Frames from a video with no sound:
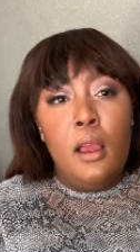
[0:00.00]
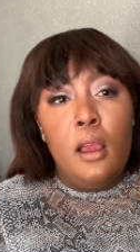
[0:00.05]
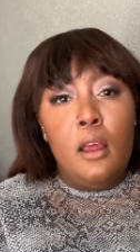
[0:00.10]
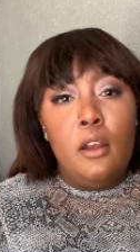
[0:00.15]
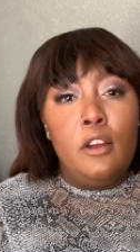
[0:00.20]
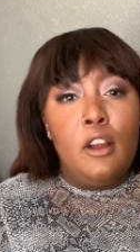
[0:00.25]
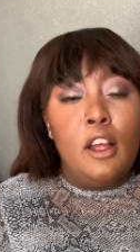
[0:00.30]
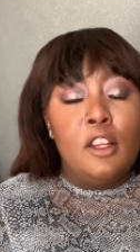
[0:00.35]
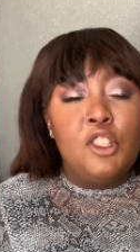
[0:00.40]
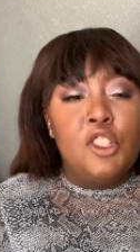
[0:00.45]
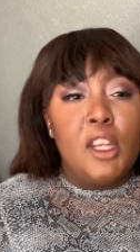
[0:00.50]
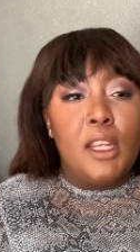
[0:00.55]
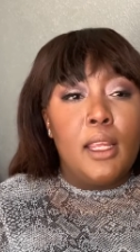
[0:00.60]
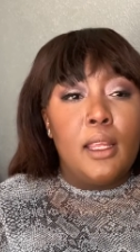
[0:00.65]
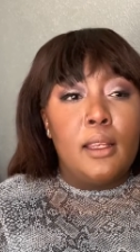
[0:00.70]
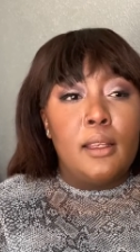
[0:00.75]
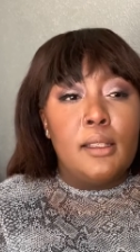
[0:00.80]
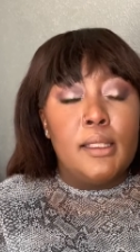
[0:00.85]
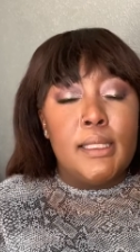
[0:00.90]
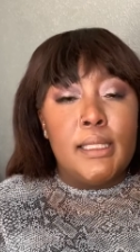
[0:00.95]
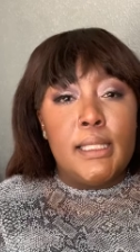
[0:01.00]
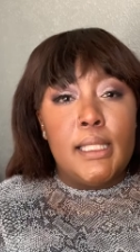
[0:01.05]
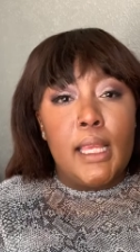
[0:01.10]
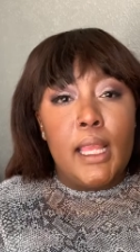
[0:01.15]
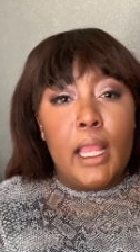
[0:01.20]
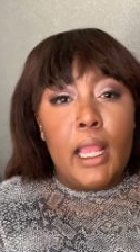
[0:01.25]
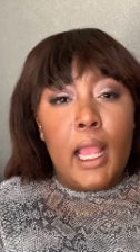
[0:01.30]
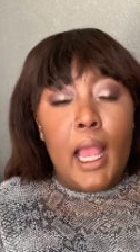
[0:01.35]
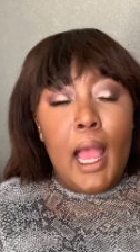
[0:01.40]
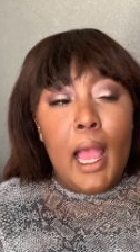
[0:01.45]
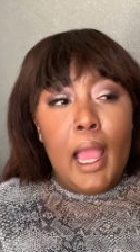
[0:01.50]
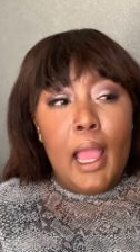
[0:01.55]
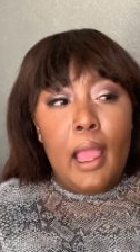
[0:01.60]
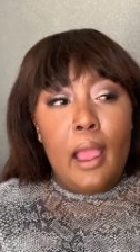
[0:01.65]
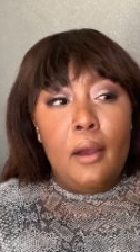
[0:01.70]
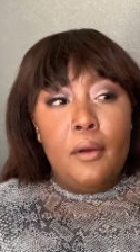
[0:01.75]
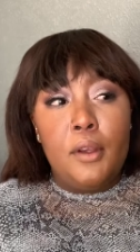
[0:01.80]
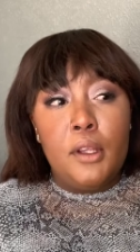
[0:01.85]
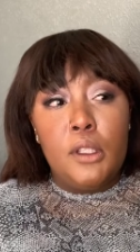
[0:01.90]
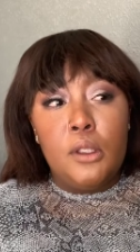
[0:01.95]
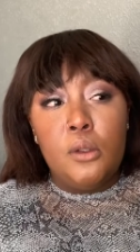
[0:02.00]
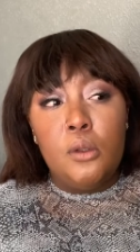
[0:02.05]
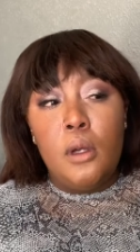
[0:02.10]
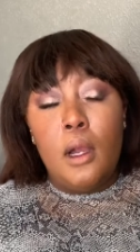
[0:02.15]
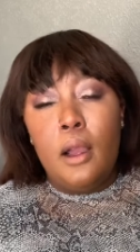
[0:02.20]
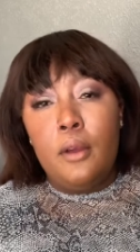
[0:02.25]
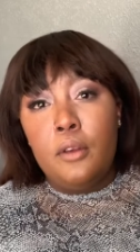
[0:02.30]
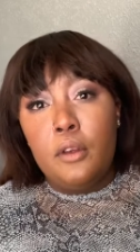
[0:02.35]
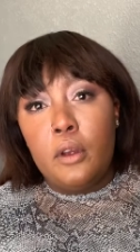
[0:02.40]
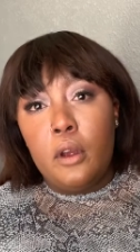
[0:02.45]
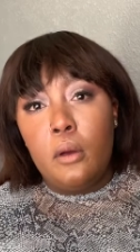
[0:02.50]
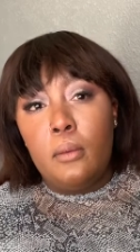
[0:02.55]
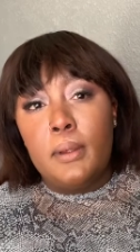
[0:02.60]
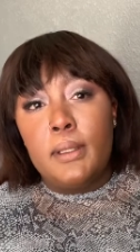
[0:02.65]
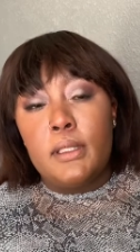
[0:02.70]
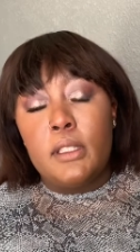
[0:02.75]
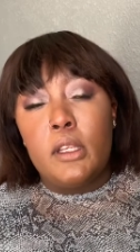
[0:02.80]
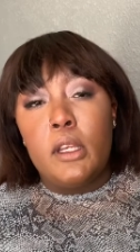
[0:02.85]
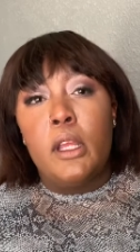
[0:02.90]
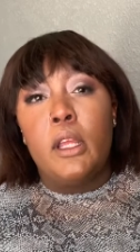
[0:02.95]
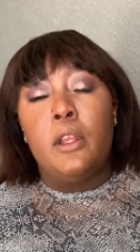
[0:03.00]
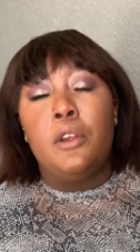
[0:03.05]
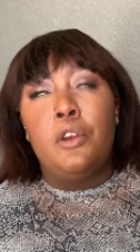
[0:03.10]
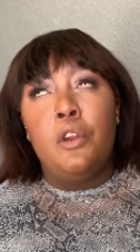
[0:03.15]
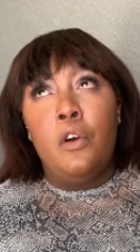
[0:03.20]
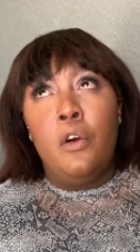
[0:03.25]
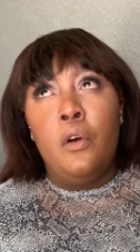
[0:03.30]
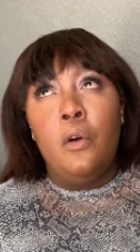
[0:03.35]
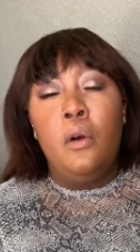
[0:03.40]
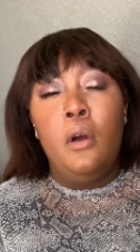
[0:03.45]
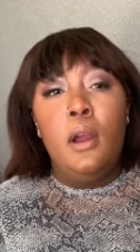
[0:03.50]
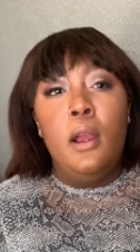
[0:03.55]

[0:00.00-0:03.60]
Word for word: not checking in saying hi how are you how are you coping today no